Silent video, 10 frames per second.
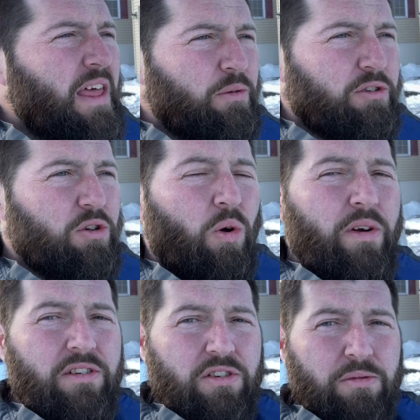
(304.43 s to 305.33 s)
that was
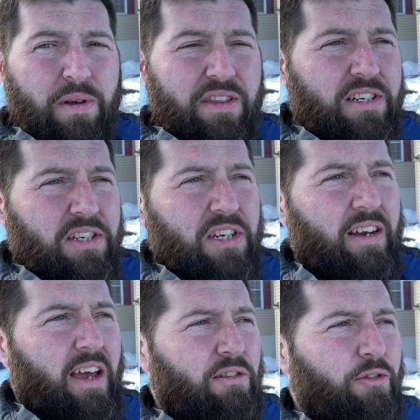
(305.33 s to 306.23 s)
going to be the
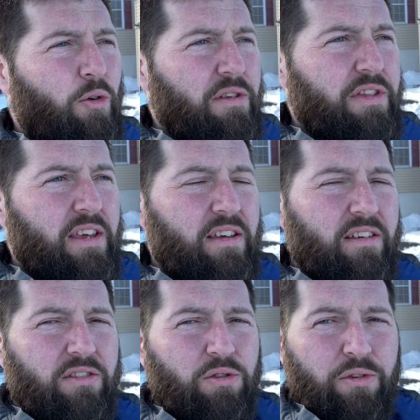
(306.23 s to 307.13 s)
disconnect for
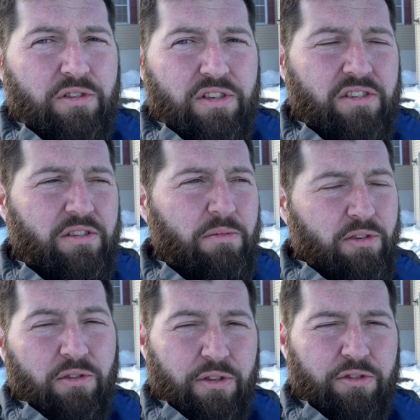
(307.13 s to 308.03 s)
the solar system
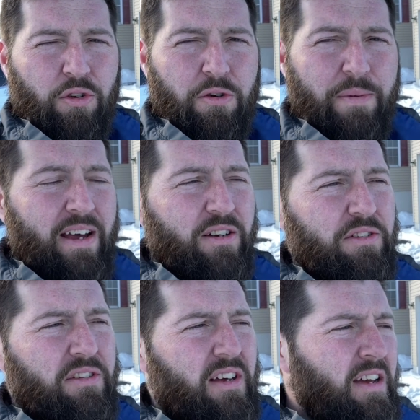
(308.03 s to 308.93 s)
the, or the solar
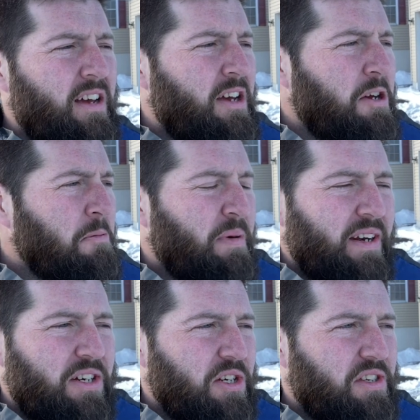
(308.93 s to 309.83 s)
panels
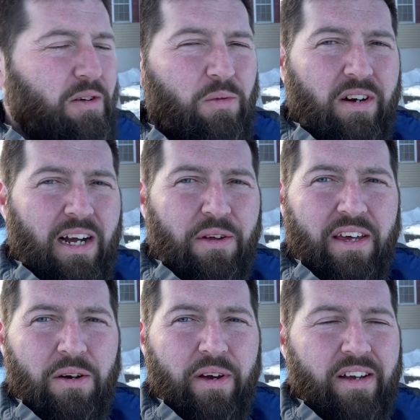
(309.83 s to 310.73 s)
but it just didn't work out
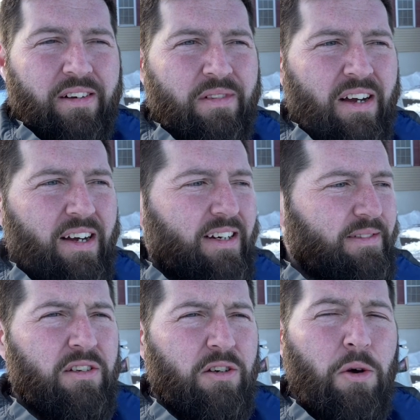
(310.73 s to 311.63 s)
that way.
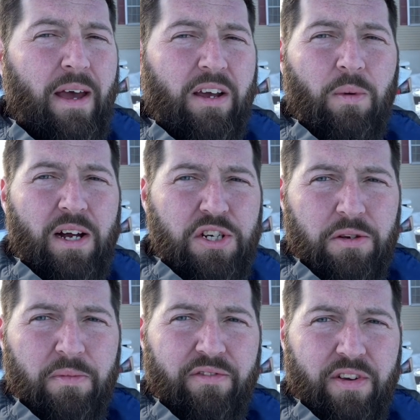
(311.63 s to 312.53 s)
Uh, go back and watch
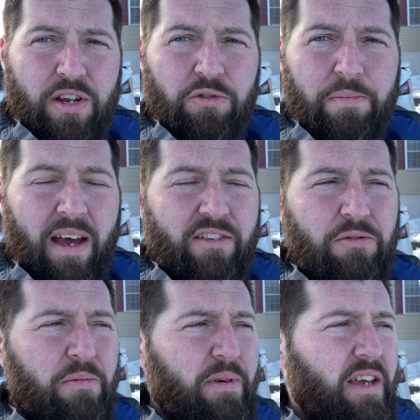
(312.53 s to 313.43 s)
some of the videos back
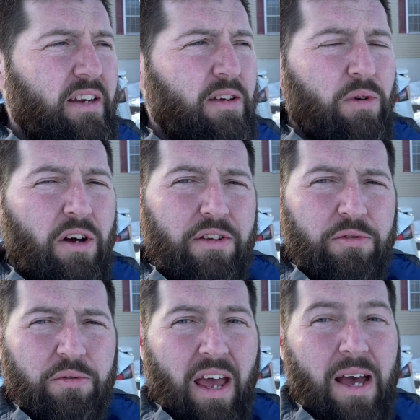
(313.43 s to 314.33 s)
from the beginning when all
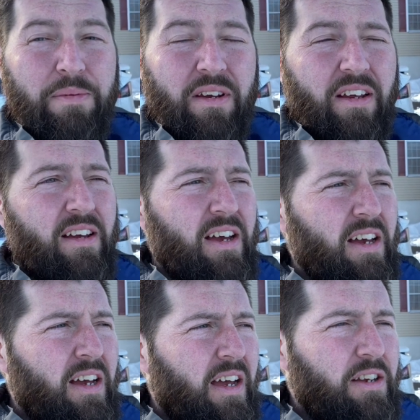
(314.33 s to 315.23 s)
this was happening,
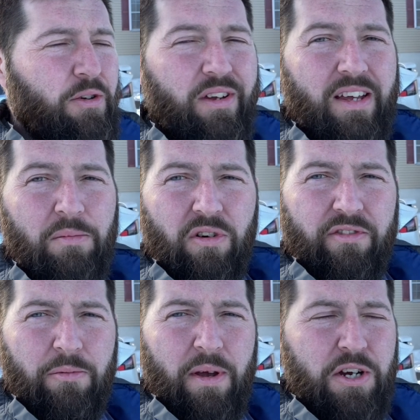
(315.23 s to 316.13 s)
and you can get more
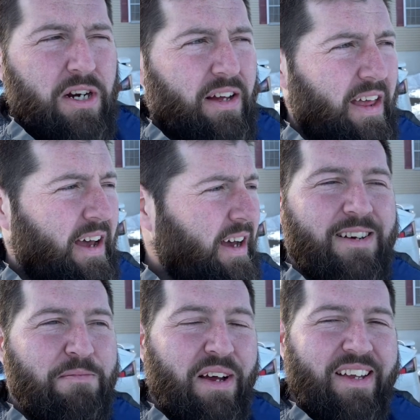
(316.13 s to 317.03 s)
information on that.
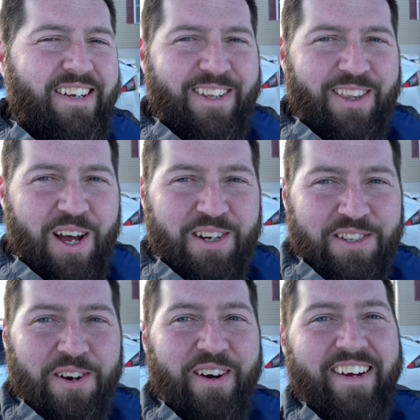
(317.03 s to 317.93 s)
But long
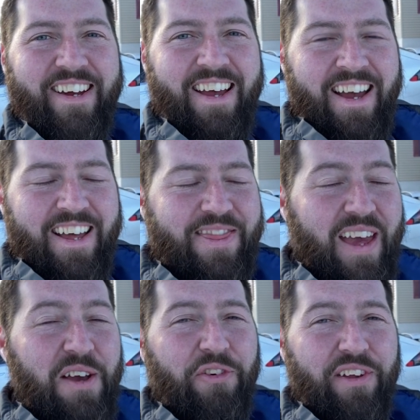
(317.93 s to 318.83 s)
story,
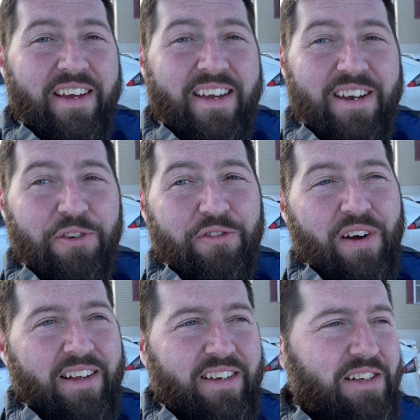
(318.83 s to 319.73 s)
thankfully it is
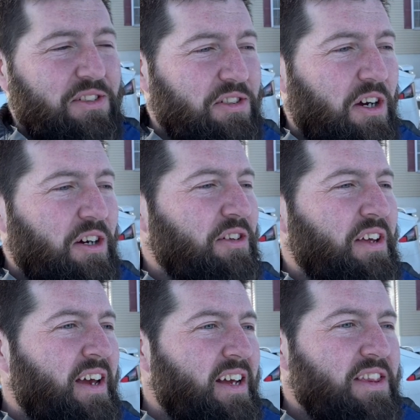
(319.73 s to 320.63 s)
finally installed.
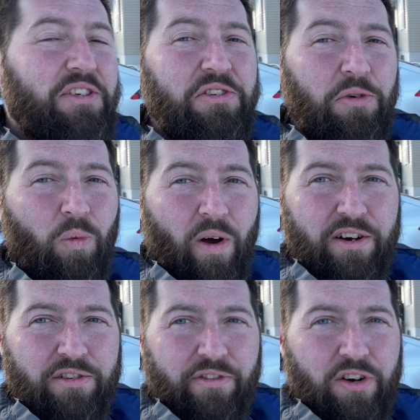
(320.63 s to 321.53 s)
This is a
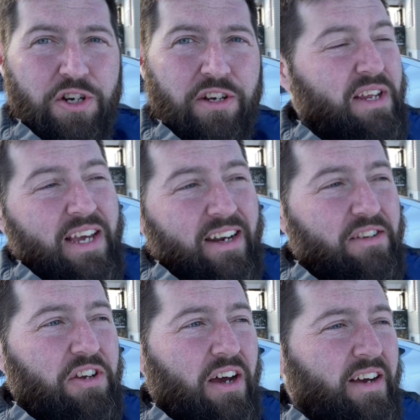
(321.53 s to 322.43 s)
wired version. Got
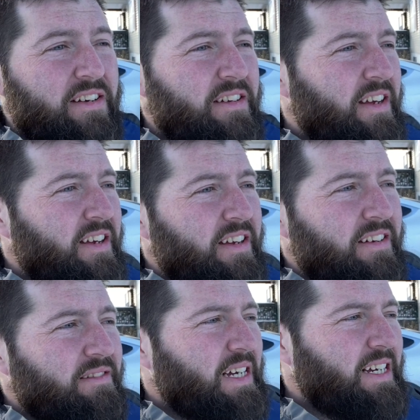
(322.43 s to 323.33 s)
it done
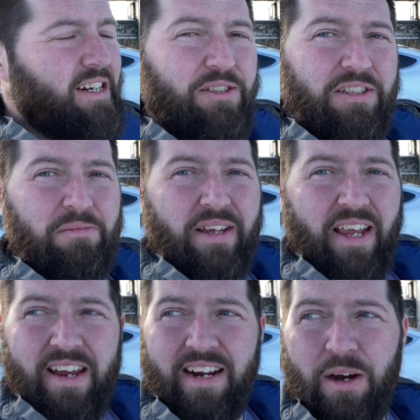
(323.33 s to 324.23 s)
in, I don't know, something like
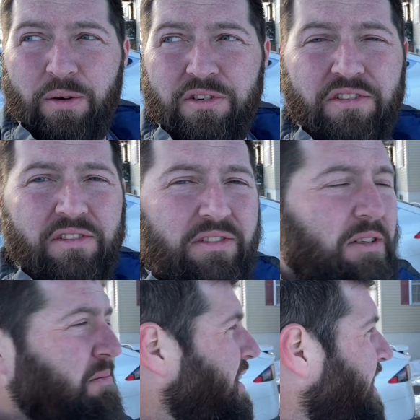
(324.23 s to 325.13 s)
eight hours,
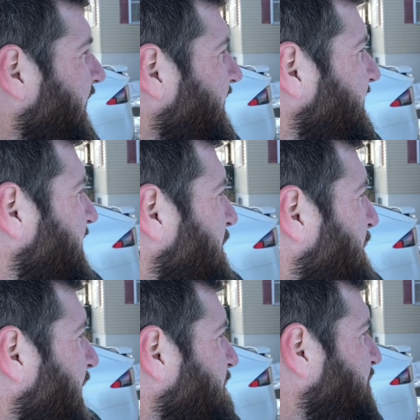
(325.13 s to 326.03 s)
something like that.
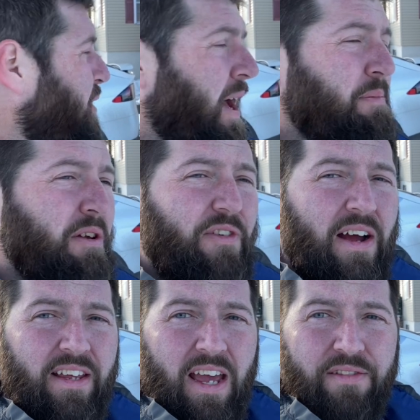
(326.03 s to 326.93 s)
But I'm so happy to
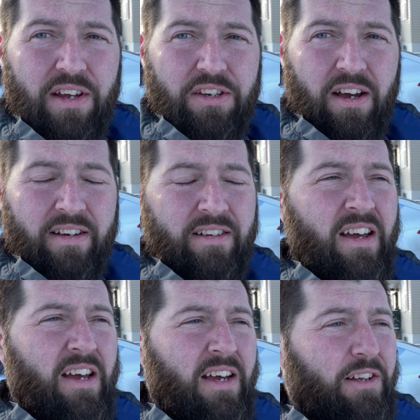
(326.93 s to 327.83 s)
finally have that done.
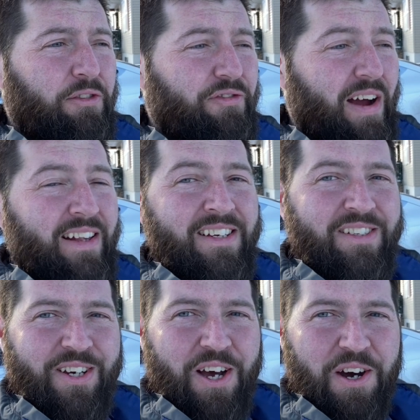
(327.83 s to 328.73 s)
It's finally
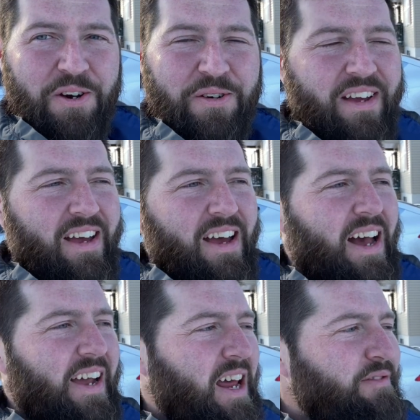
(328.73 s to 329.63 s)
to code.
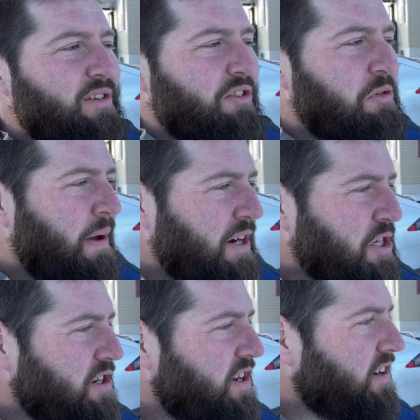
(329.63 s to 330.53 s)
I can have an
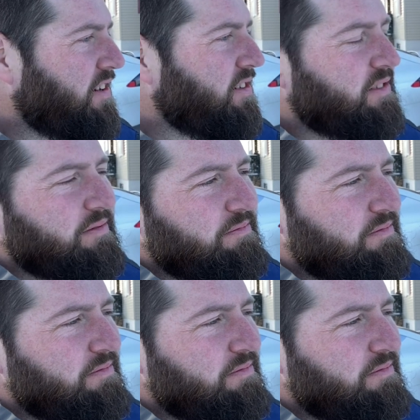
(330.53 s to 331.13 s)
inspection here